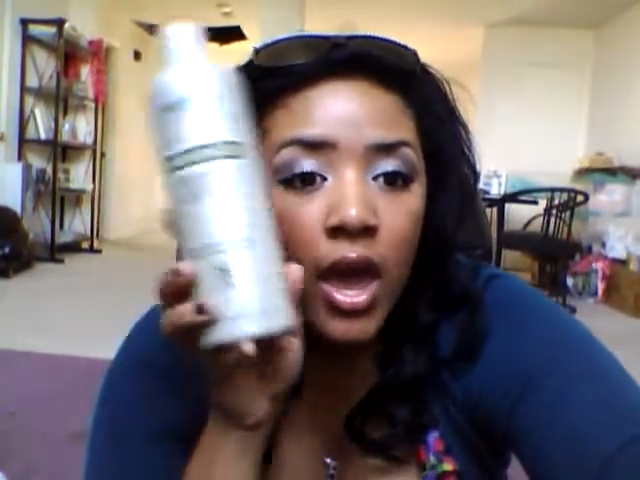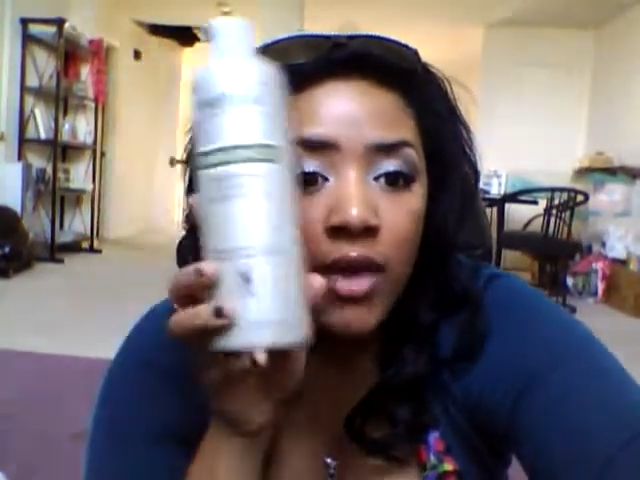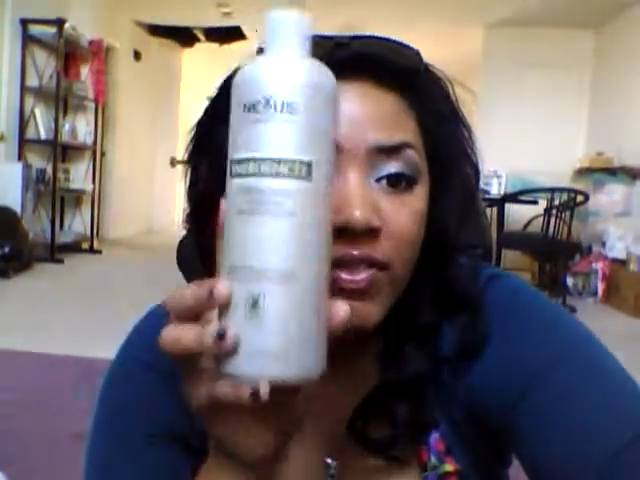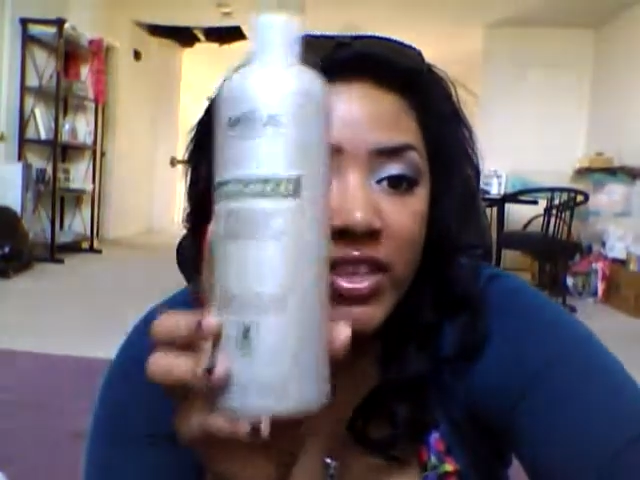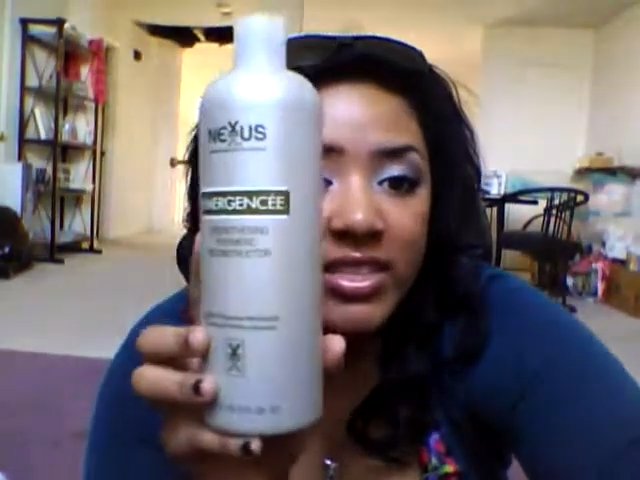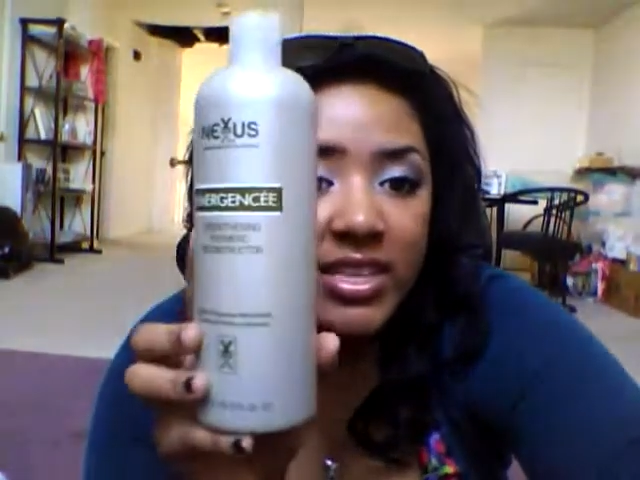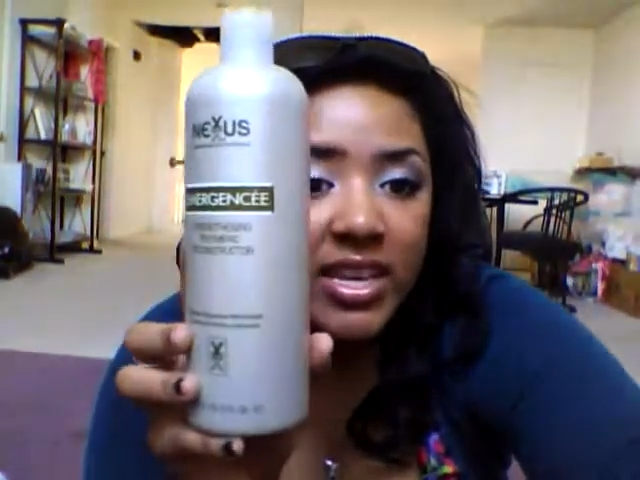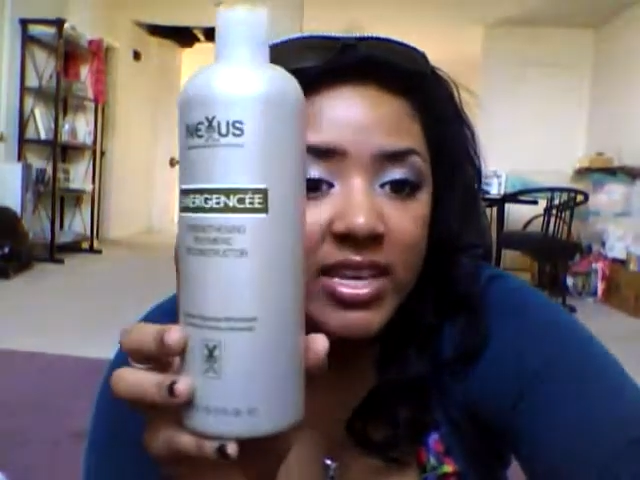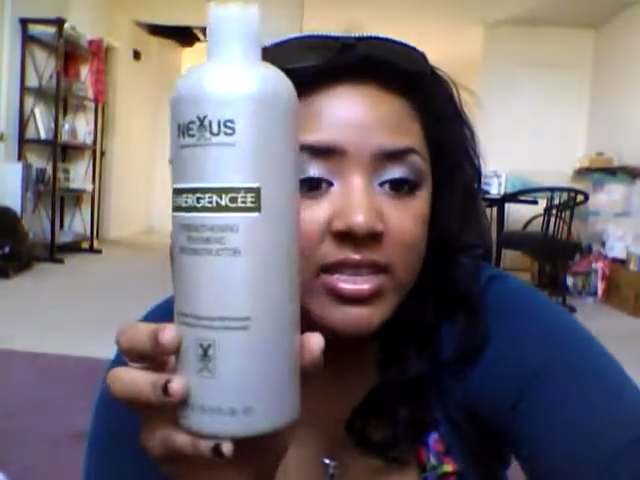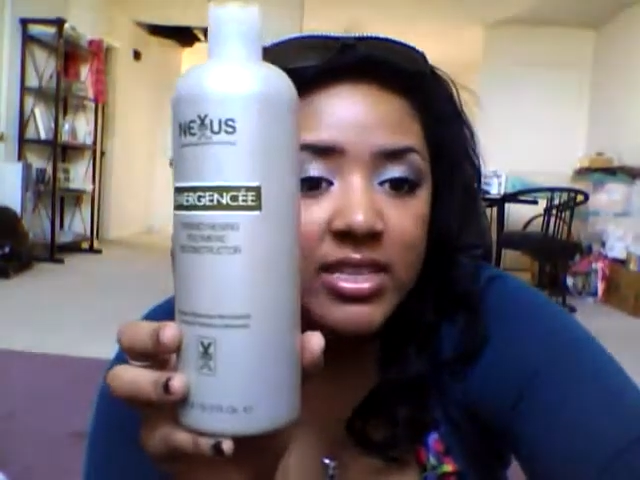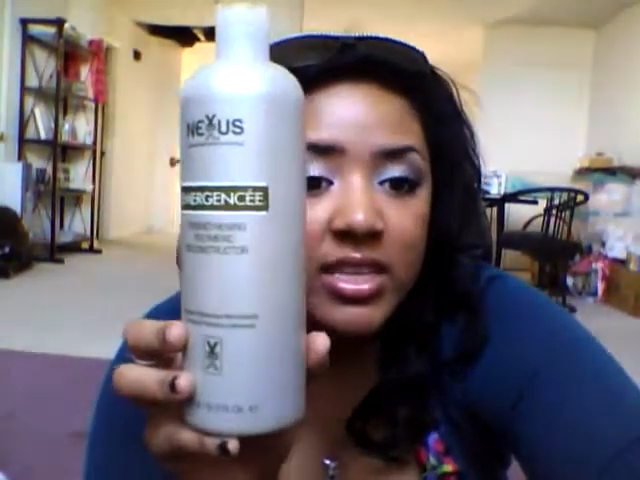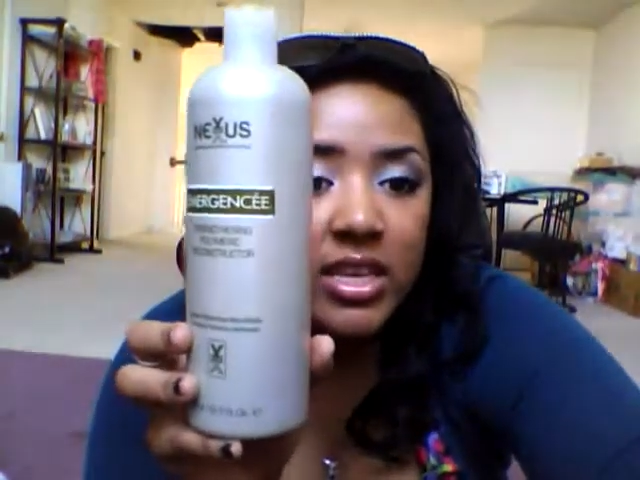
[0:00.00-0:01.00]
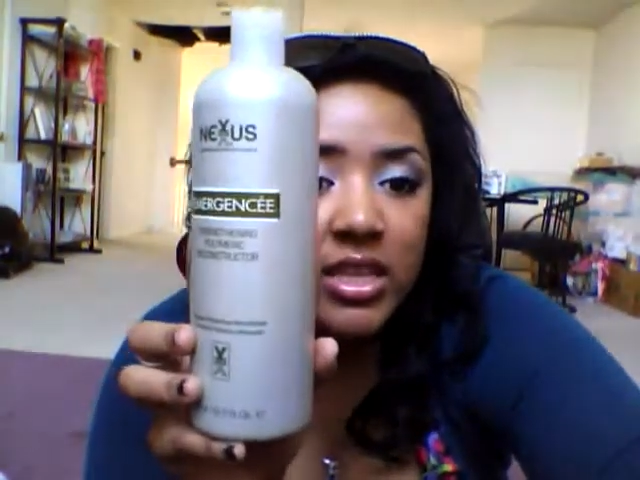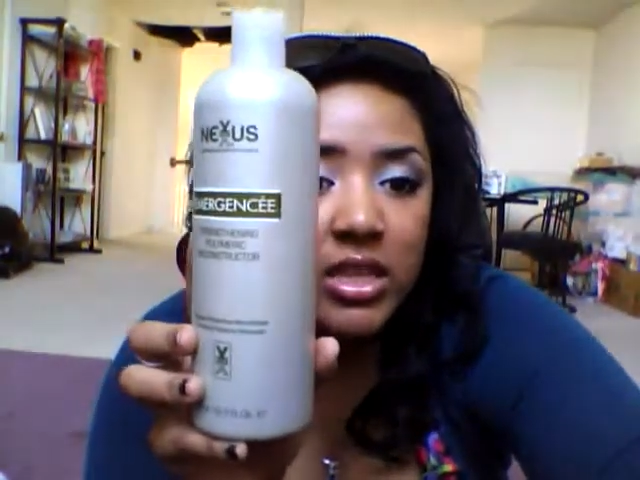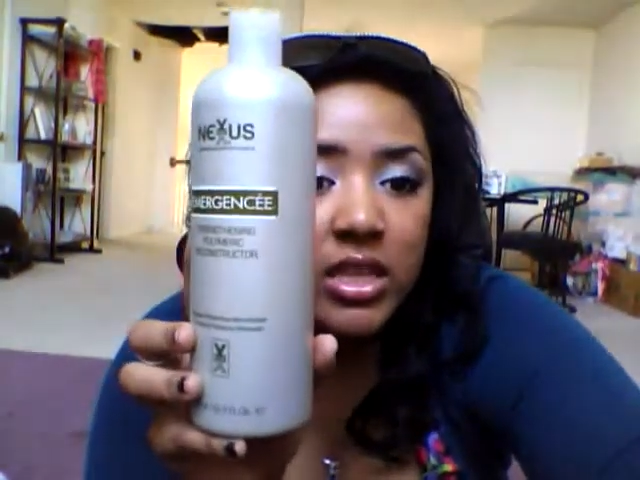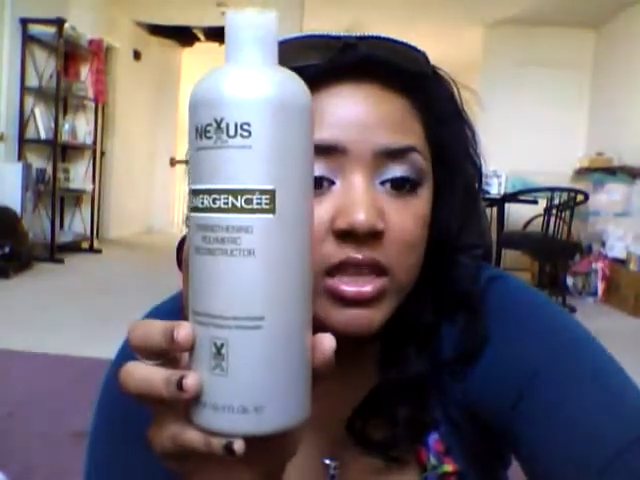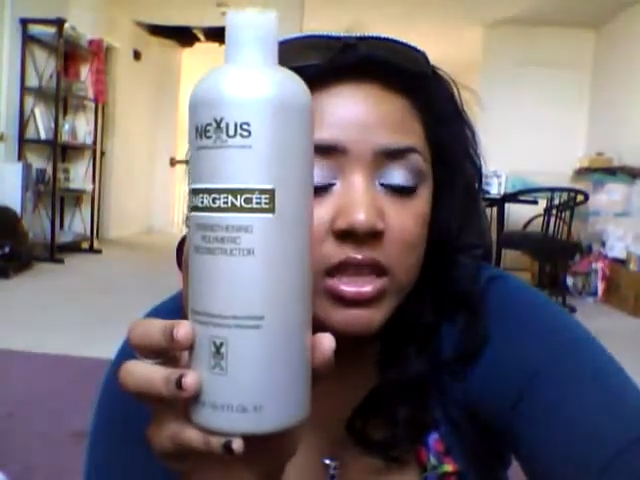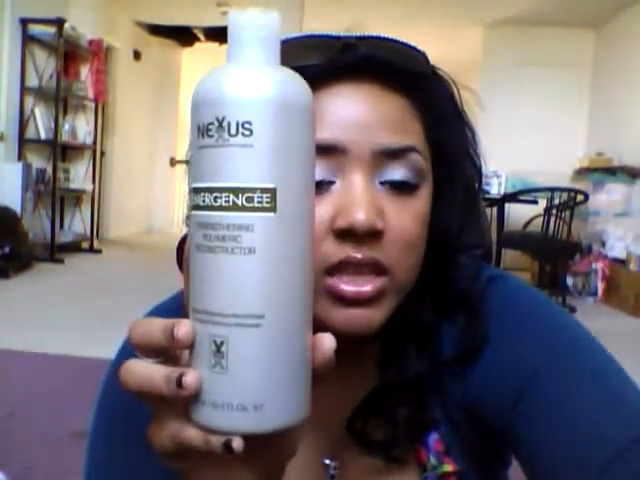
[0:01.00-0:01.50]
And this is
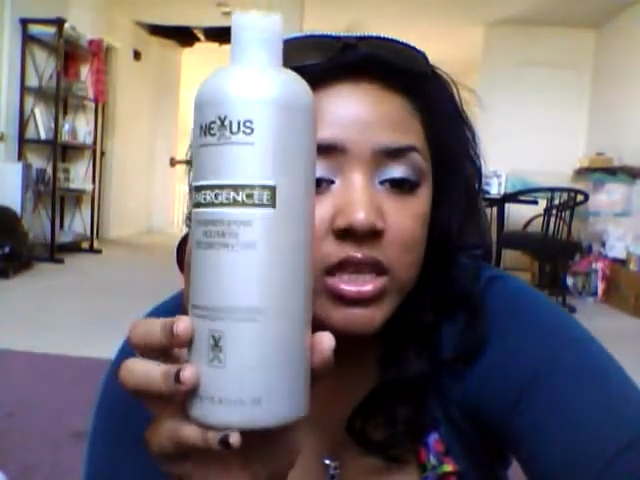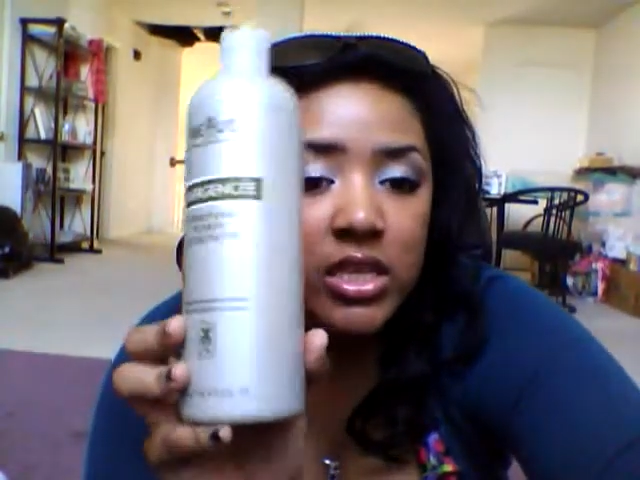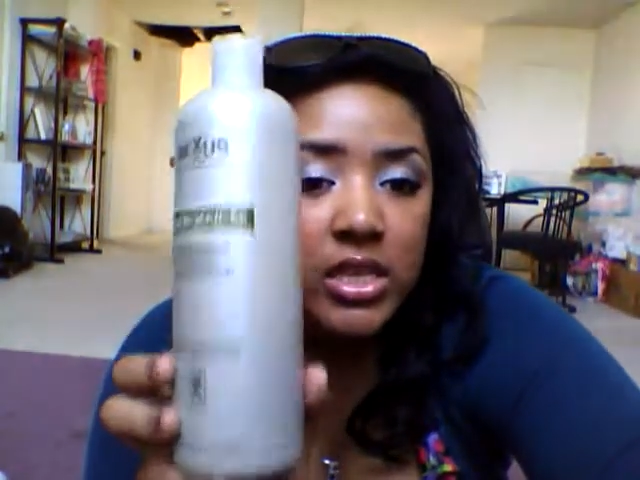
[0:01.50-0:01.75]
the